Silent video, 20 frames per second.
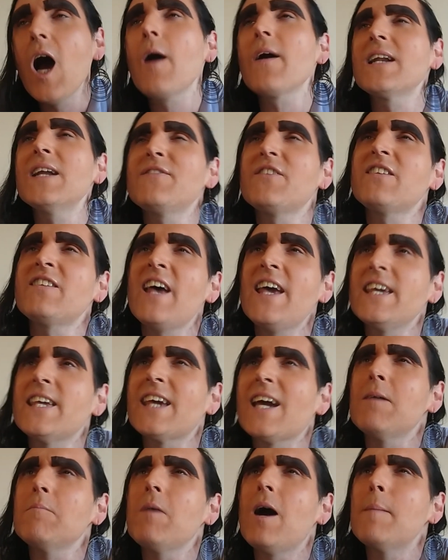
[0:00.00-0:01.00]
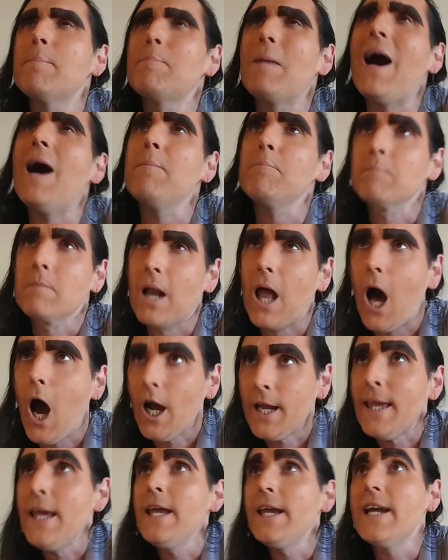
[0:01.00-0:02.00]
I'm going to have to take out my butt
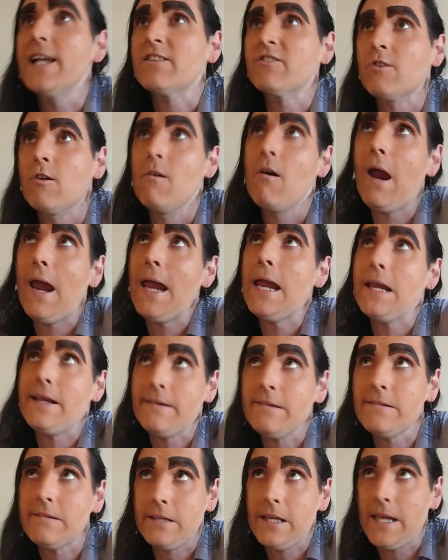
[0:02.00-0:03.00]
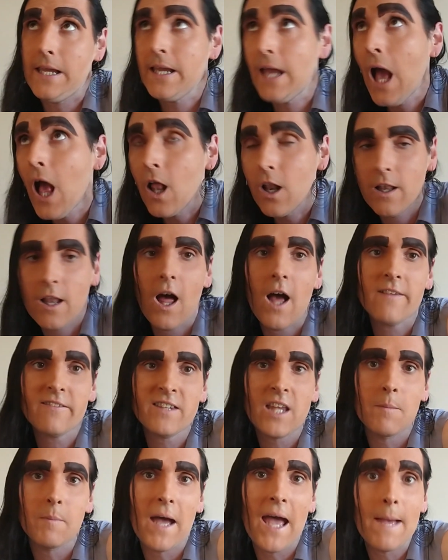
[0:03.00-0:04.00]
plug. It's crazy.
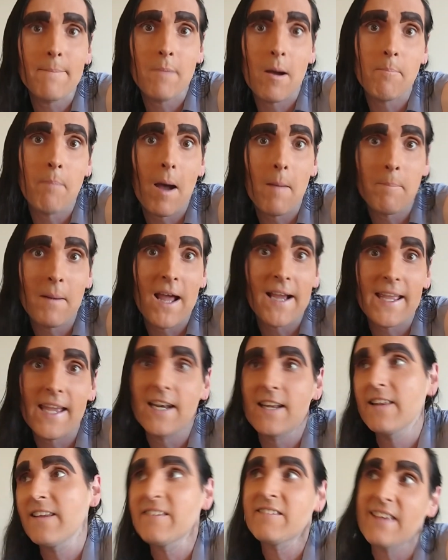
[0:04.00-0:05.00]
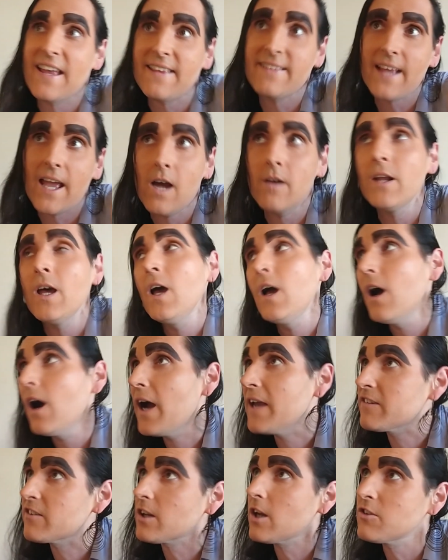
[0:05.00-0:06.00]
Last time I had my butt plug in and I sat down,
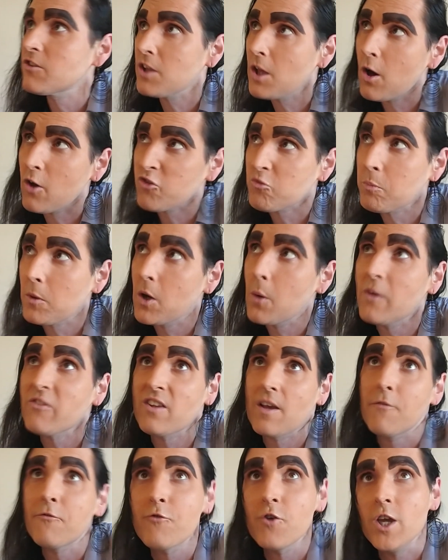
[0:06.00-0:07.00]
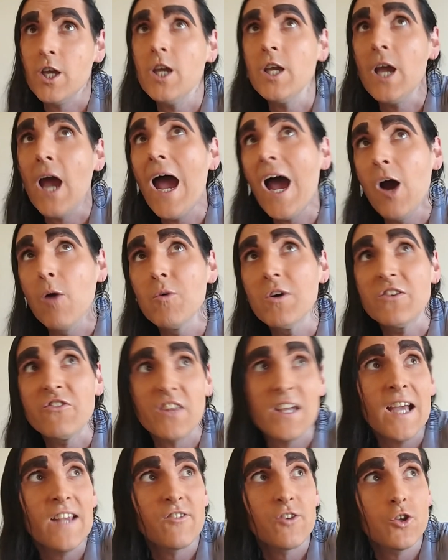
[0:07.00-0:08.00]
I had to go to the hospital. I was there three hours.
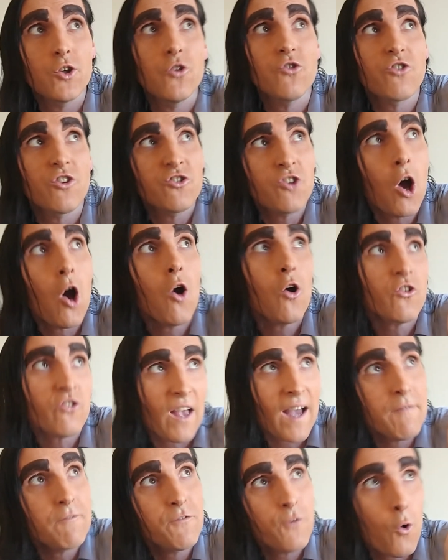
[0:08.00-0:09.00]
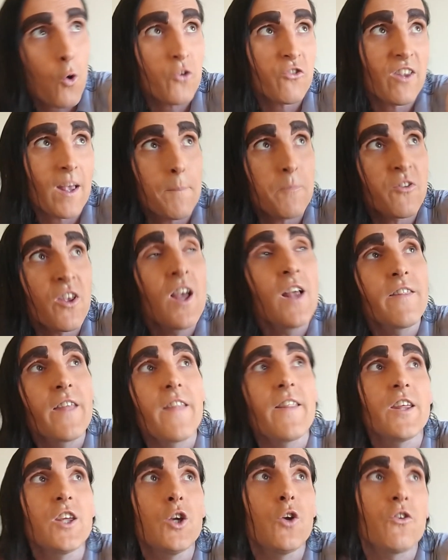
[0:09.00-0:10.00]
They had to use the tongs and forceps
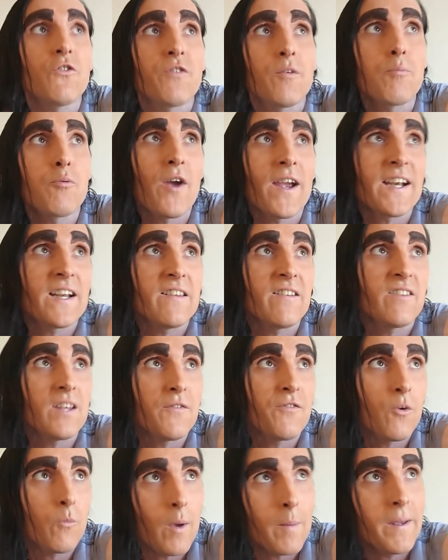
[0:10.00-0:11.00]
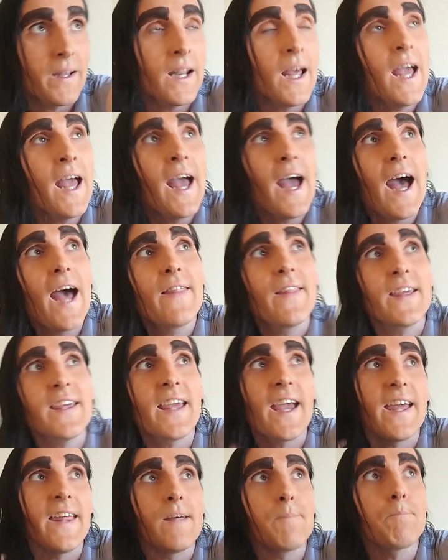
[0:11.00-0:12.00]
that they use for pregnancy for women and then
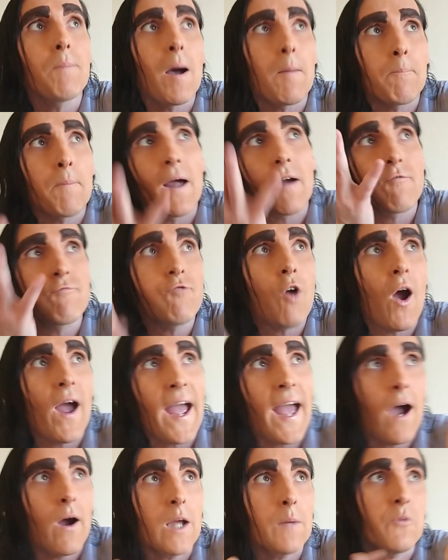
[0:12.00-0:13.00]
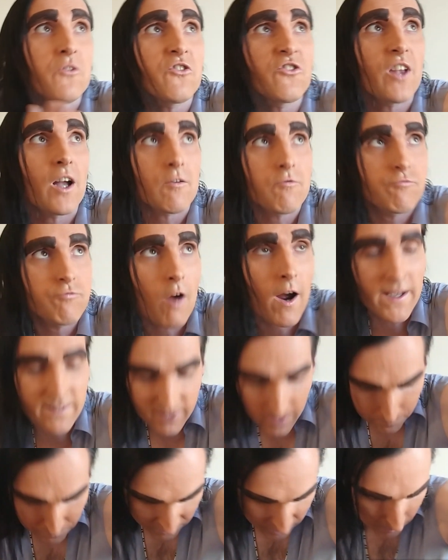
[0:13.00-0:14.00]
get the butt plug right out. It was stuck
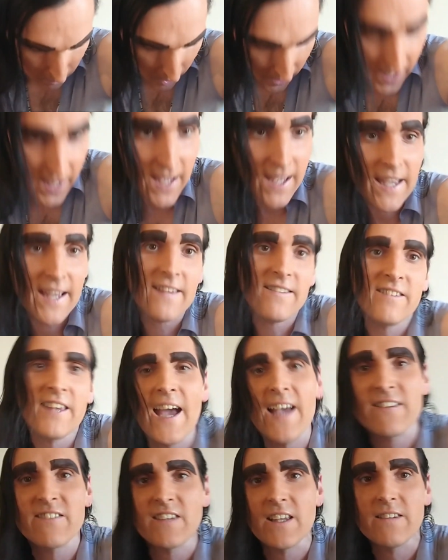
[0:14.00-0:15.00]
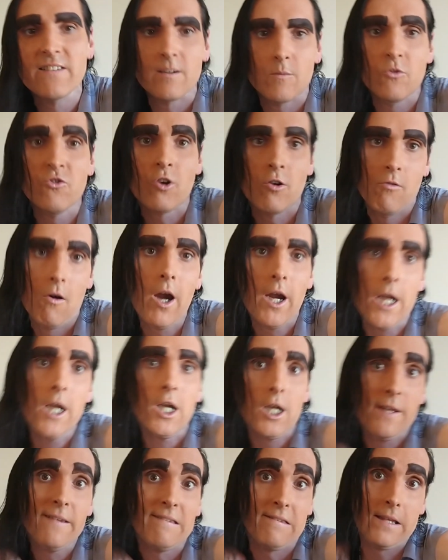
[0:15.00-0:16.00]
right up to my intestines. It was
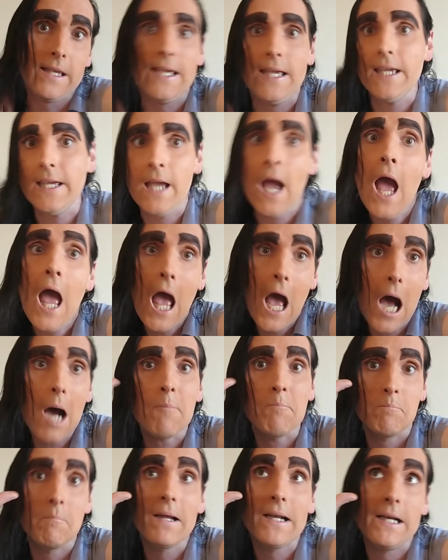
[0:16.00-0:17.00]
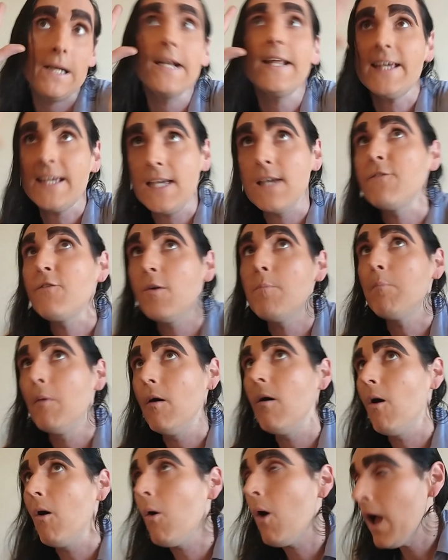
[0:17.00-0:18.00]
crazy.
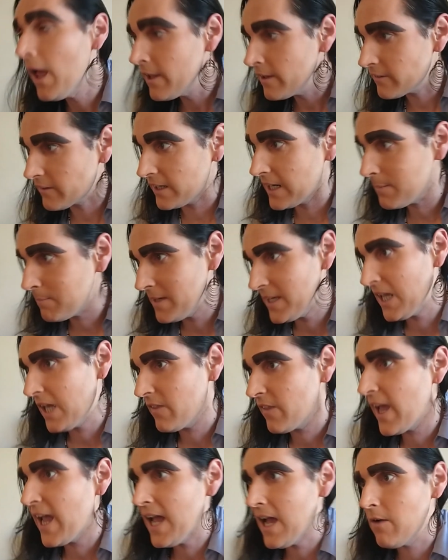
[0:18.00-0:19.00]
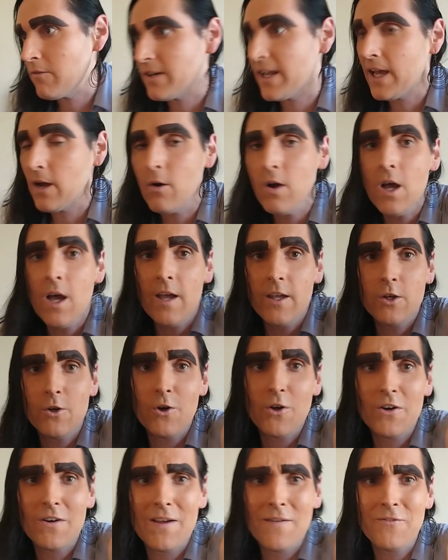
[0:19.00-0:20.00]
Unbelievable. So let me get that out now.
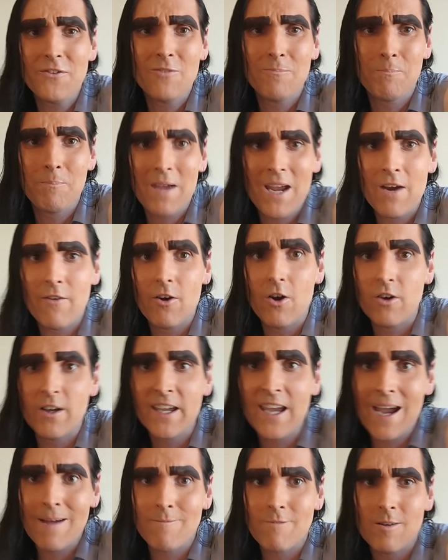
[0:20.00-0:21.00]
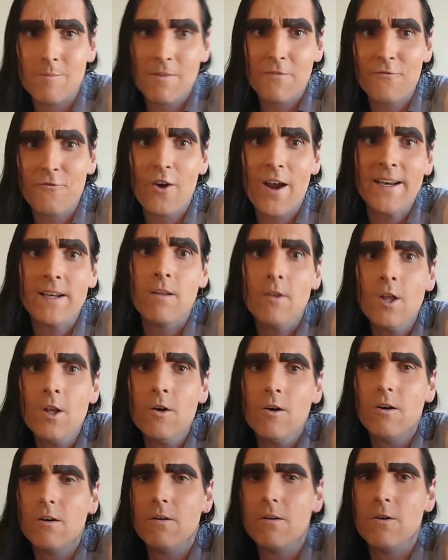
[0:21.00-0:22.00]
You're going to have to bear it on camera, I'm afraid.
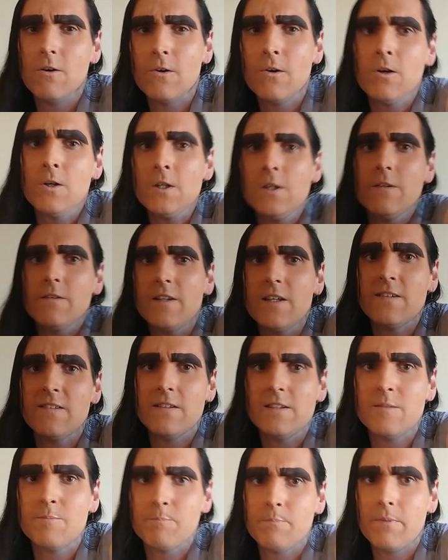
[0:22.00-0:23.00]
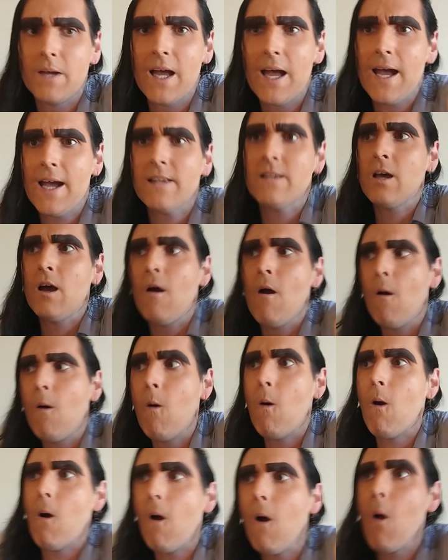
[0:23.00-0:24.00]
Oh, this is bad.
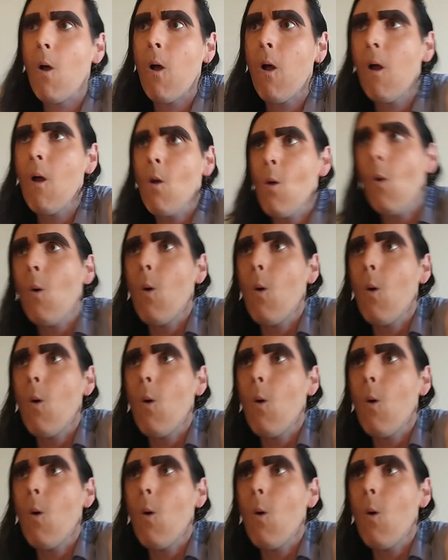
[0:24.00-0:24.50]
Oh,